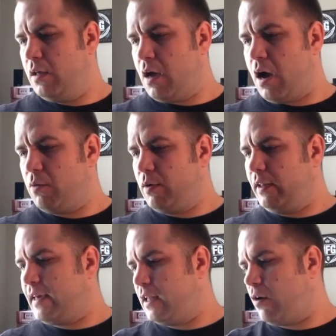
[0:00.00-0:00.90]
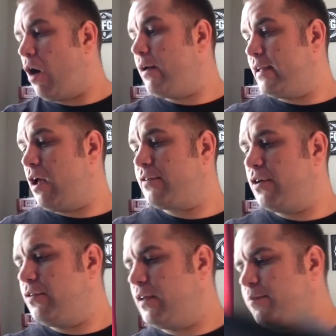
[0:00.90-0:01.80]
uh, really killer. Oh, and then
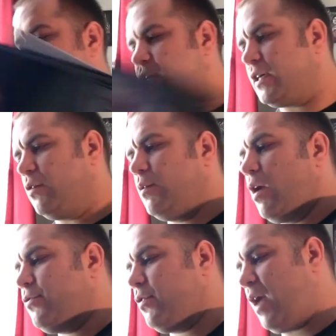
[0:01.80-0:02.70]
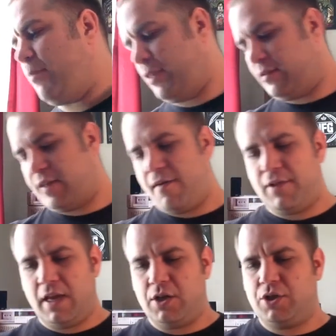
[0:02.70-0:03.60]
also this particular one also came with a
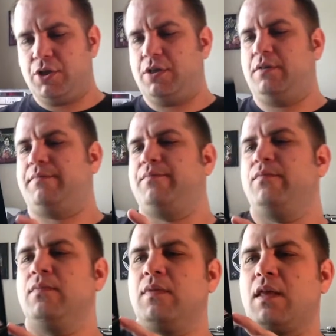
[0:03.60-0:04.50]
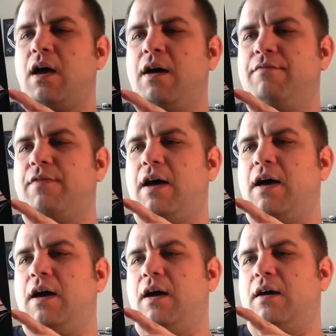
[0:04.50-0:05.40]
7 inch of
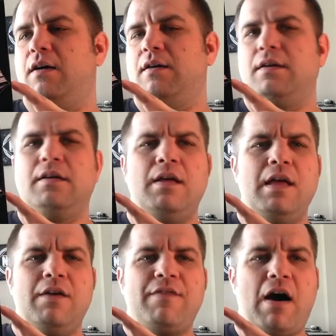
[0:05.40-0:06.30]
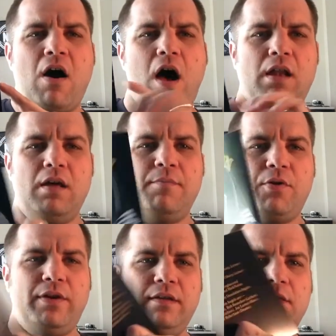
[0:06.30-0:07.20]
uh, Valhalla and
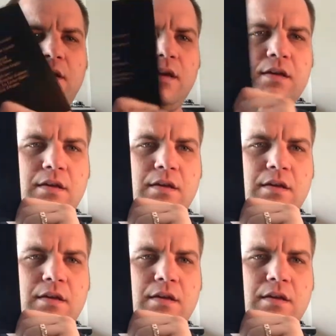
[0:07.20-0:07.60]
Boadicea.